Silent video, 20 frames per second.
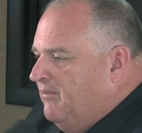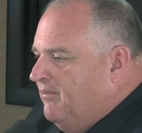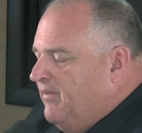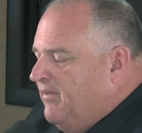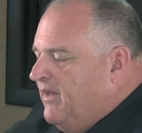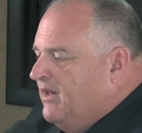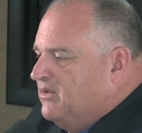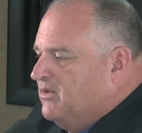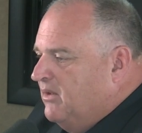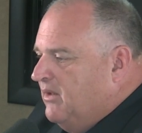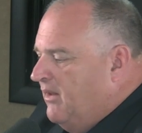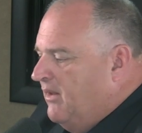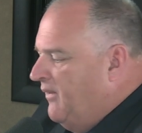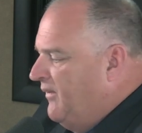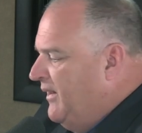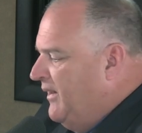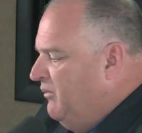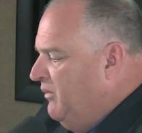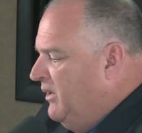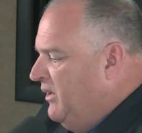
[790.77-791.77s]
There's another
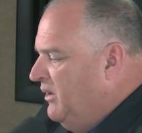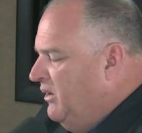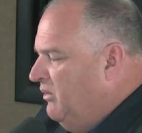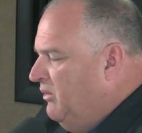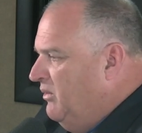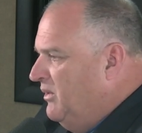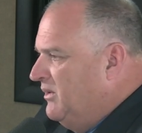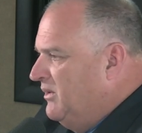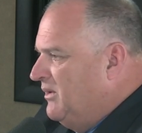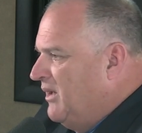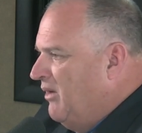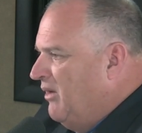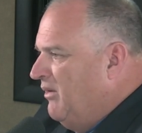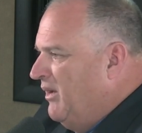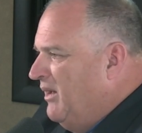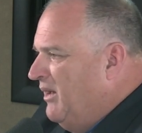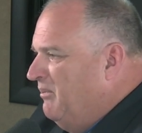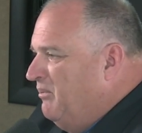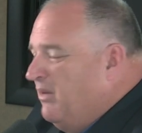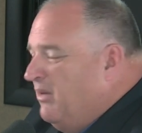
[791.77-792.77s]
thing we do. It's
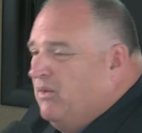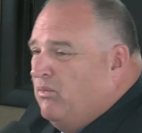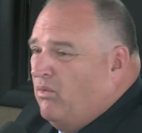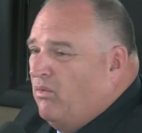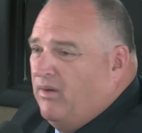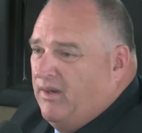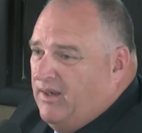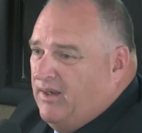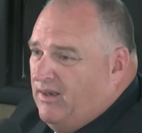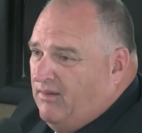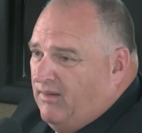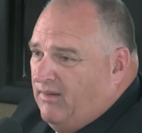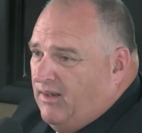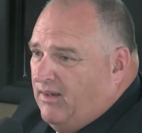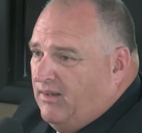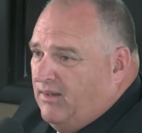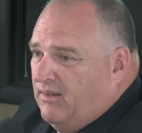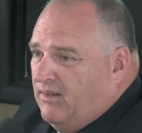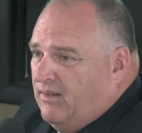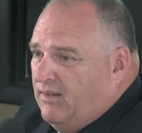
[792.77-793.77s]
called a pre-warrant
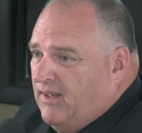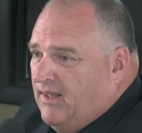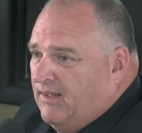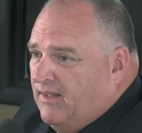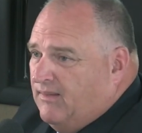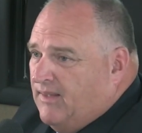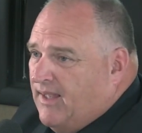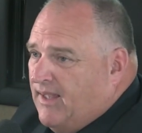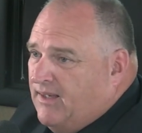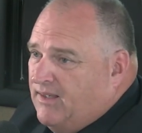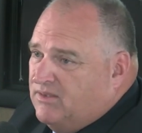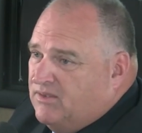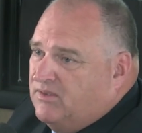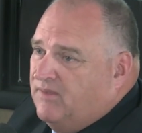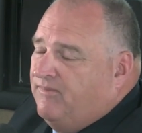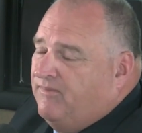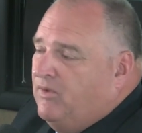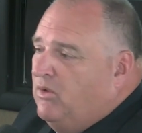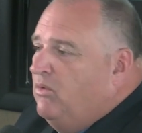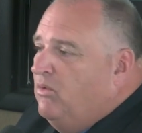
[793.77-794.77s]
hearing, and that is
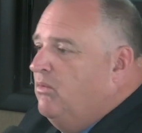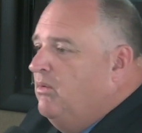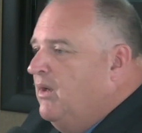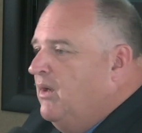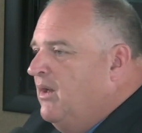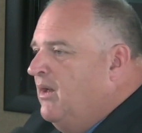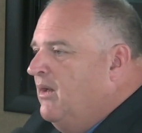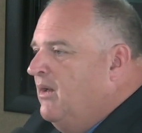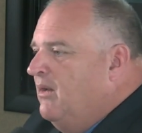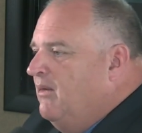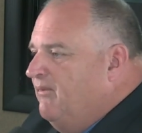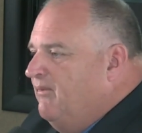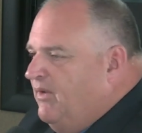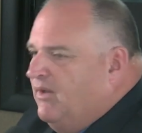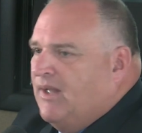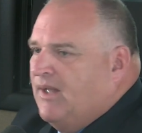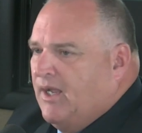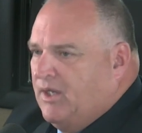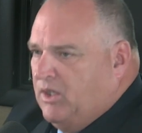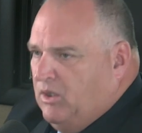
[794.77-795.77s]
if you
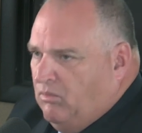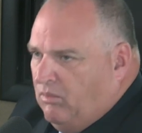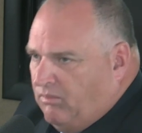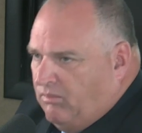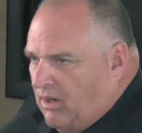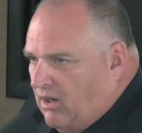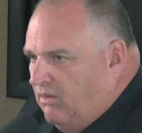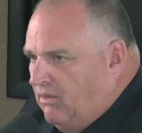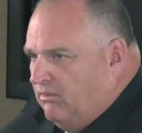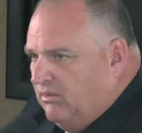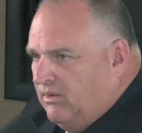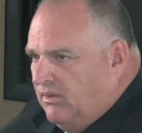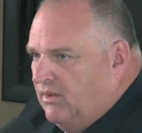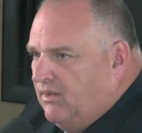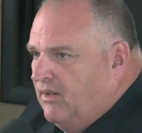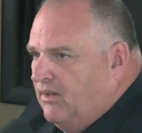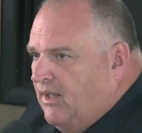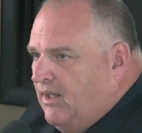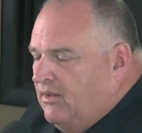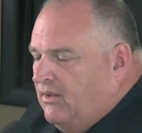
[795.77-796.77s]
feel like you were wronged
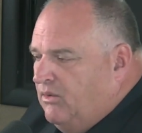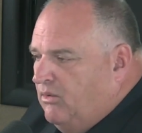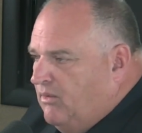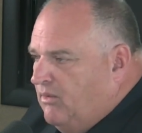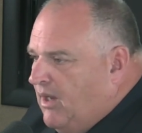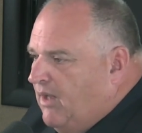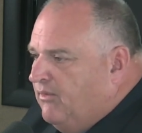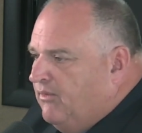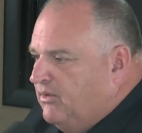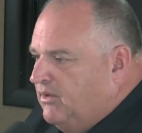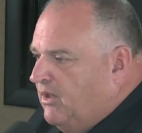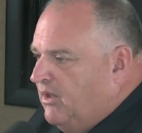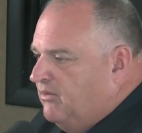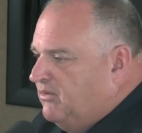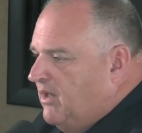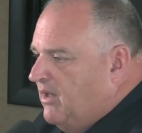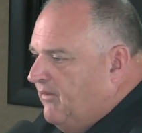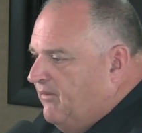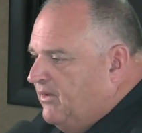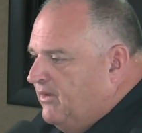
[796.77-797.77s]
and you call the
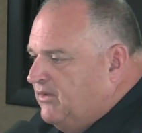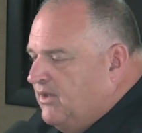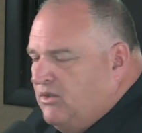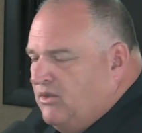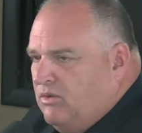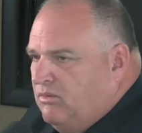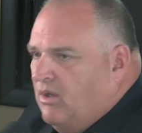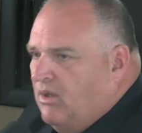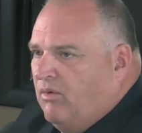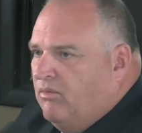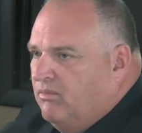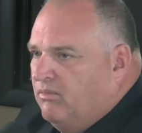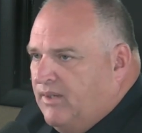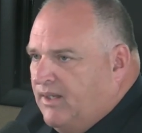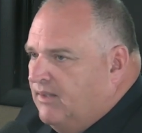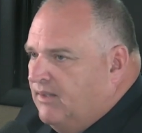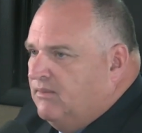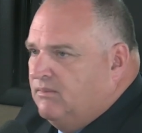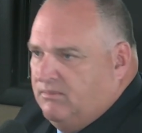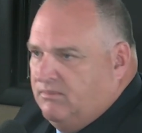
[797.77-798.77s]
sheriff's office and you don't
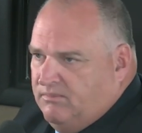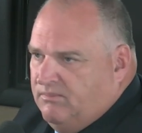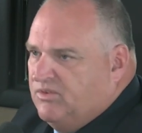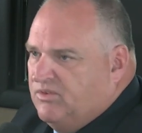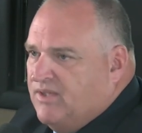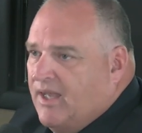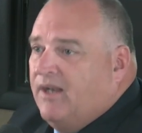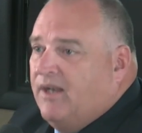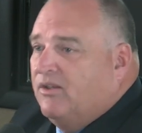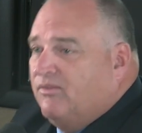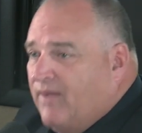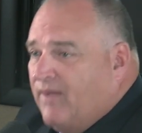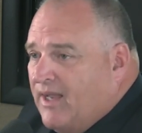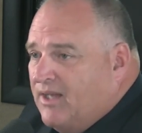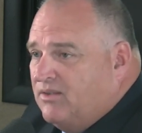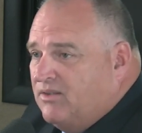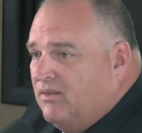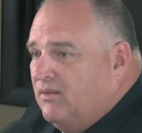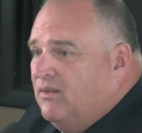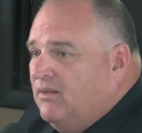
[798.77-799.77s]
get
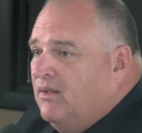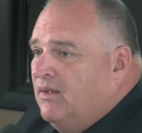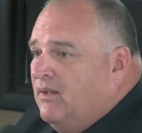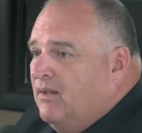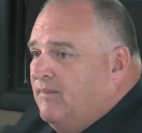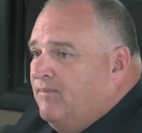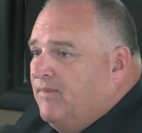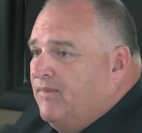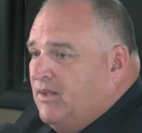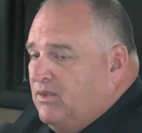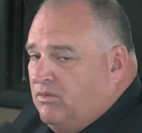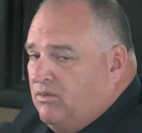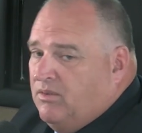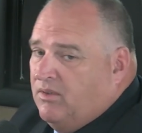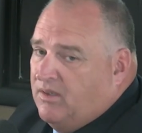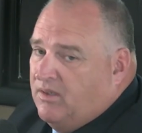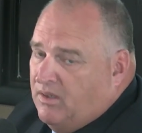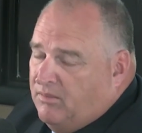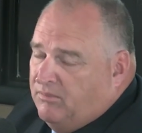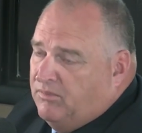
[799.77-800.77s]
satisfaction, then you
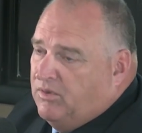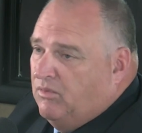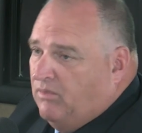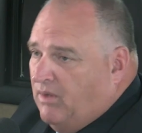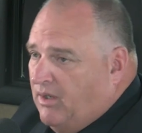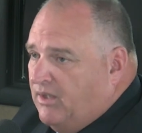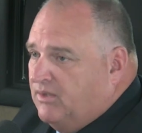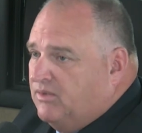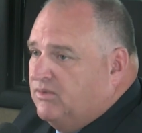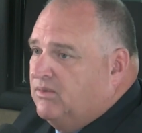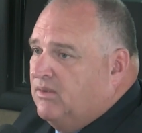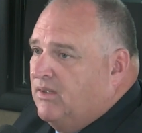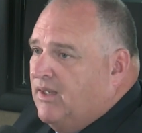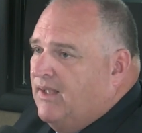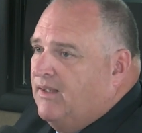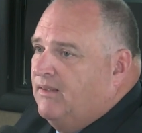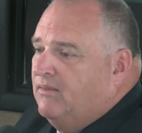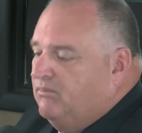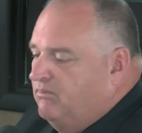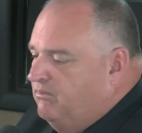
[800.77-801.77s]
can come to us,
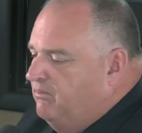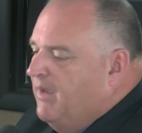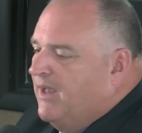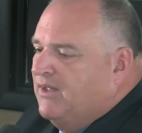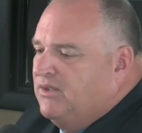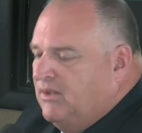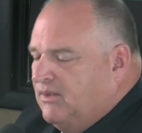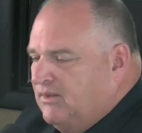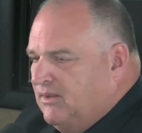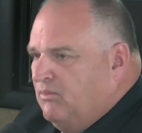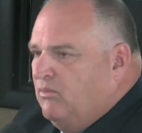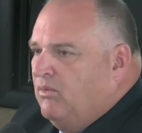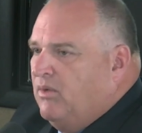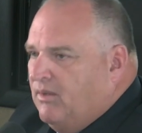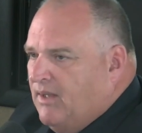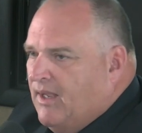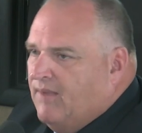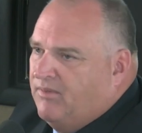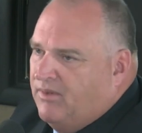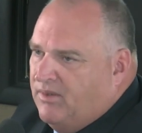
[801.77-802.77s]
and basically we'll
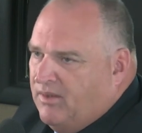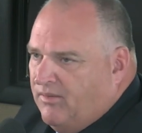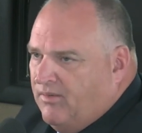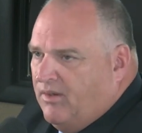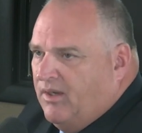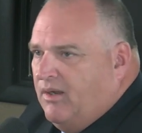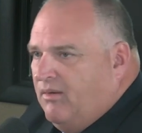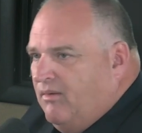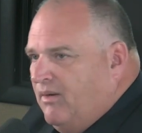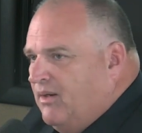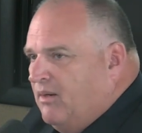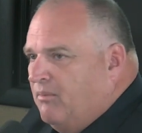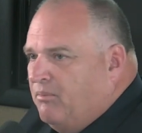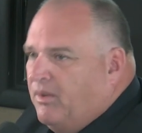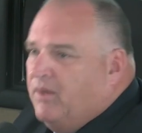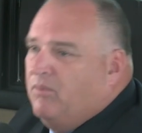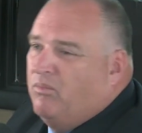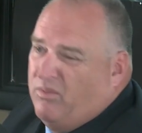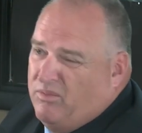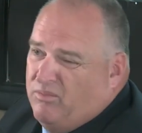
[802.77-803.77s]
have another hearing,
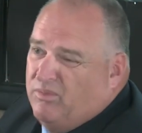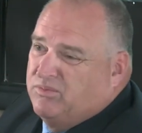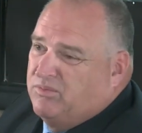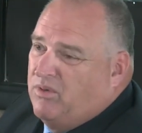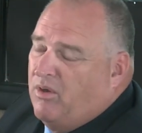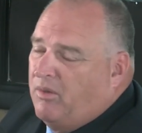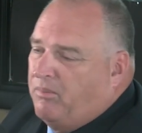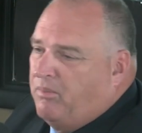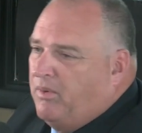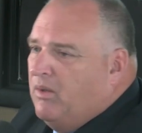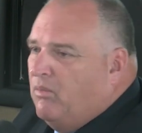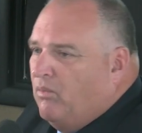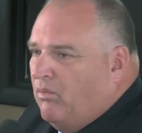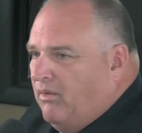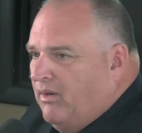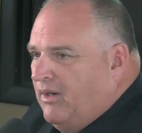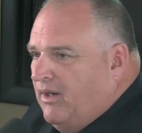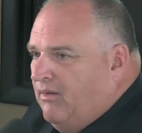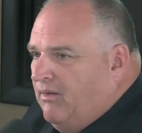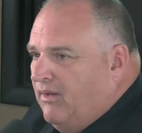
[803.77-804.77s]
what's called a
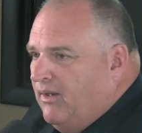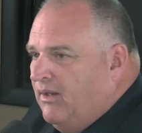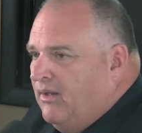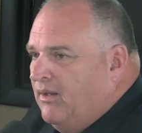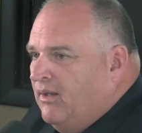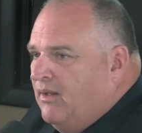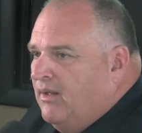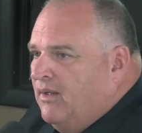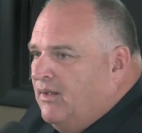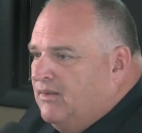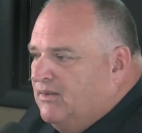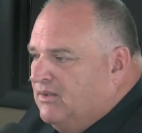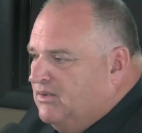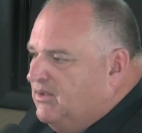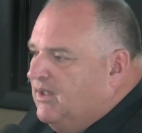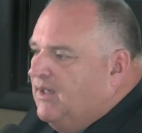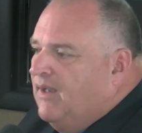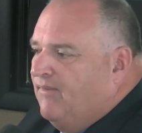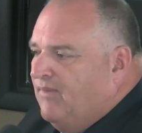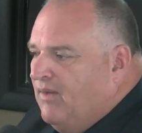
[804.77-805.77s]
pre-warrant hearing, to
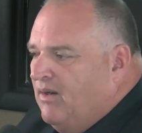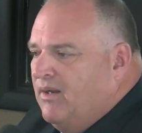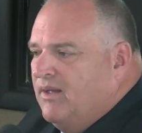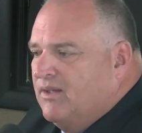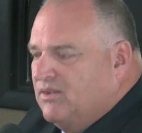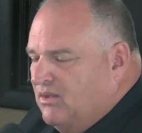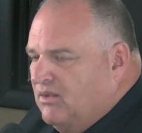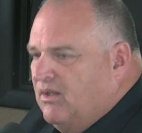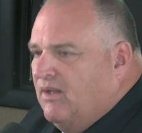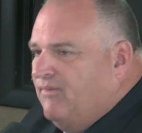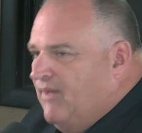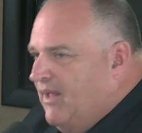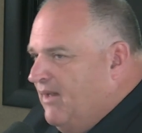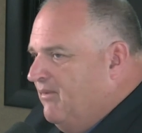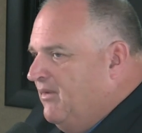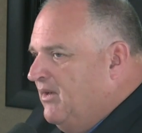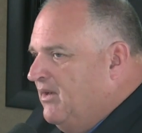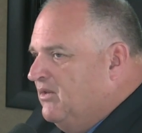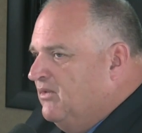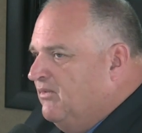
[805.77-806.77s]
see if there is enough
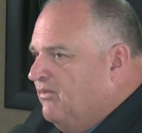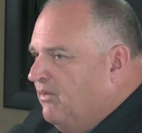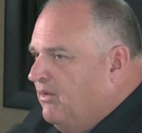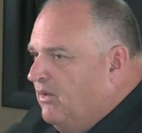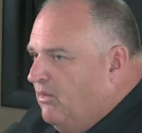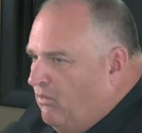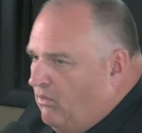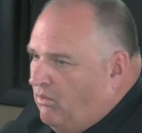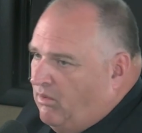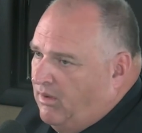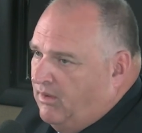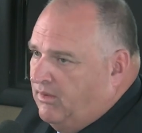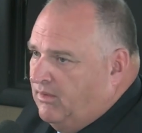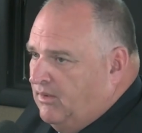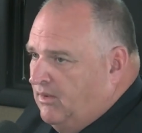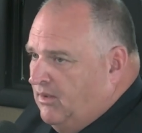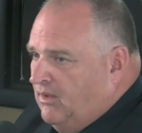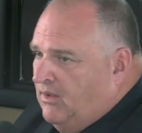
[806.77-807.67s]
evidence for a warrant.